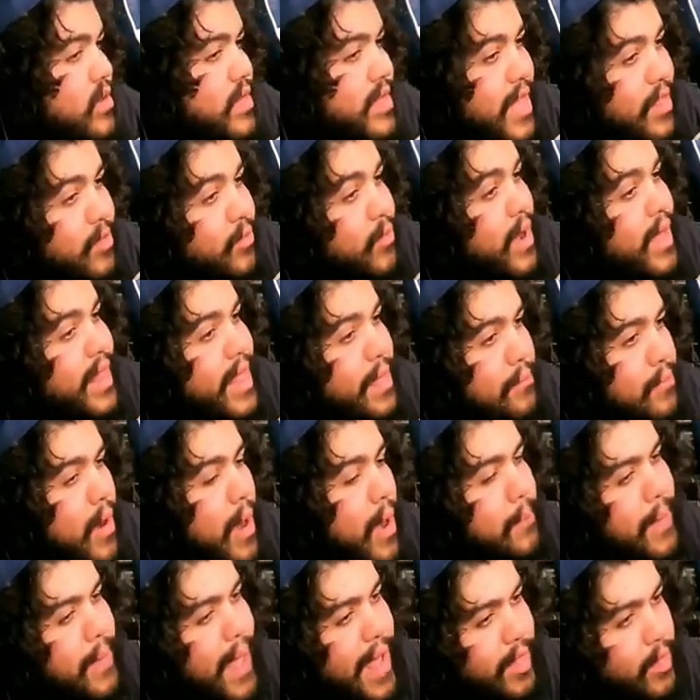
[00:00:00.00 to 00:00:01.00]
That's why they
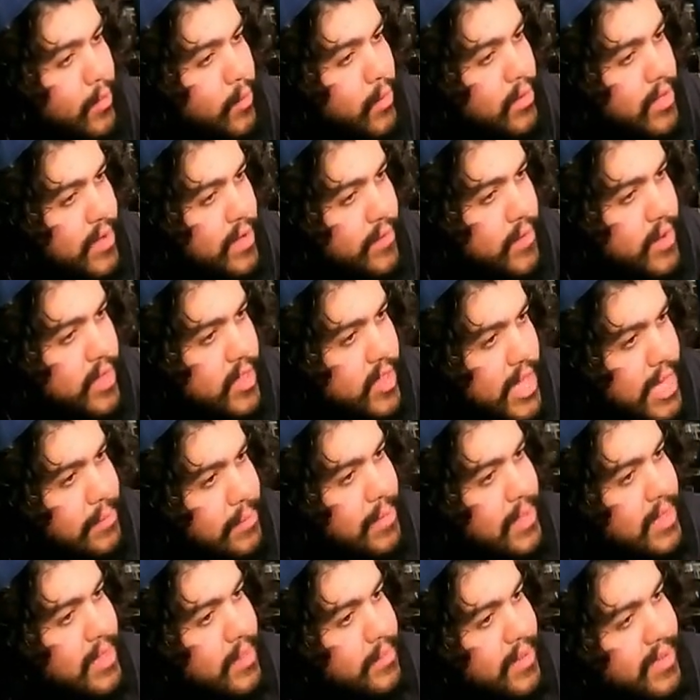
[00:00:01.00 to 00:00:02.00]
brought back the World Heavyweight
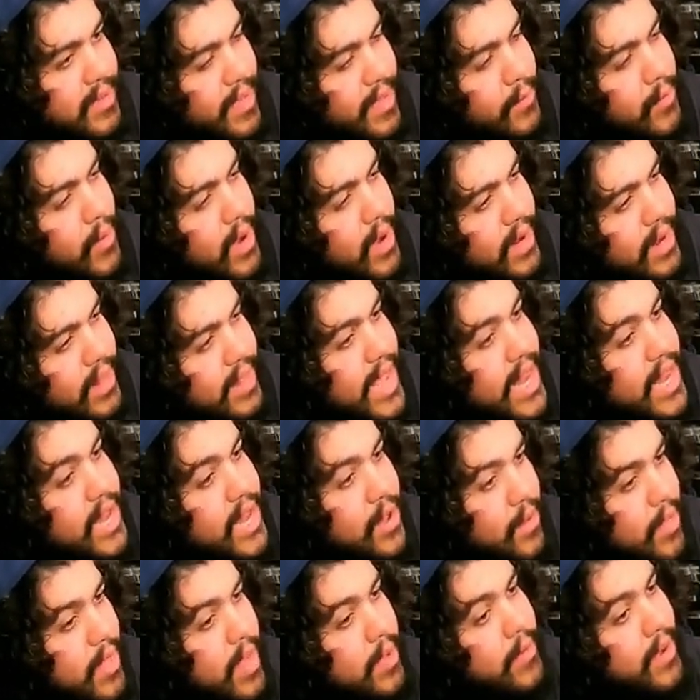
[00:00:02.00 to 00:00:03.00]
Championship because they wanted, they
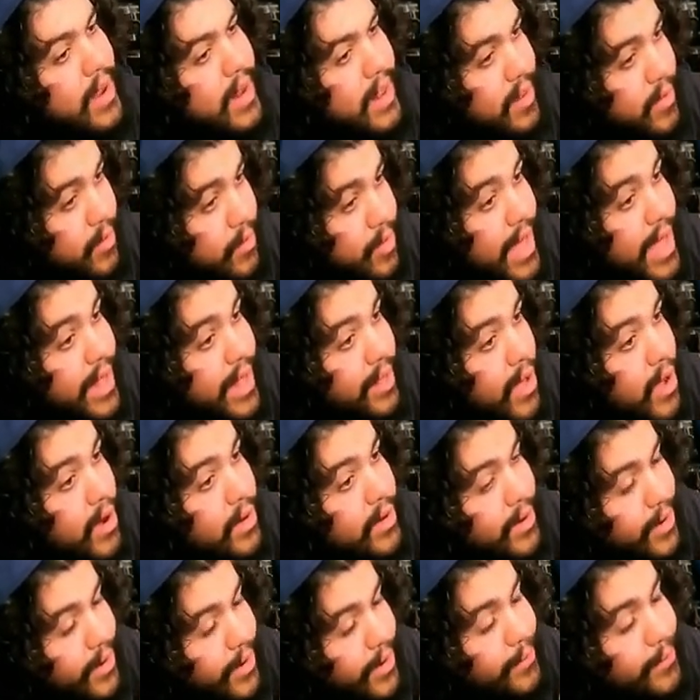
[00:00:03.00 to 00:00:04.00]
knew they were going to do that long
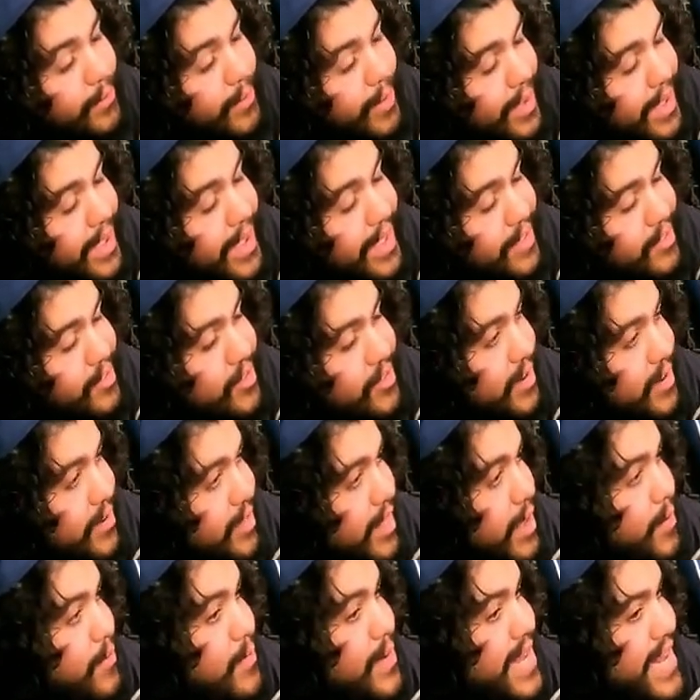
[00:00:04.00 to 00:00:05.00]
term. So they were
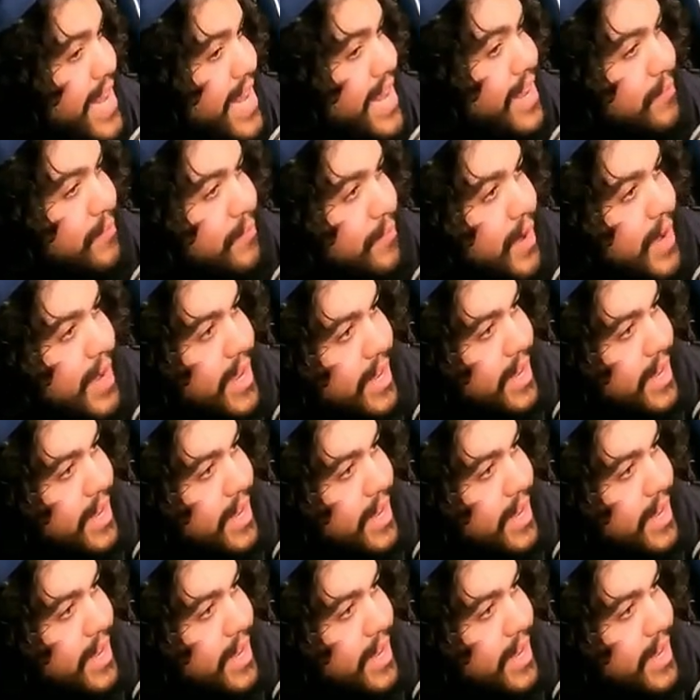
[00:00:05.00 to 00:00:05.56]
like, we need a fucking.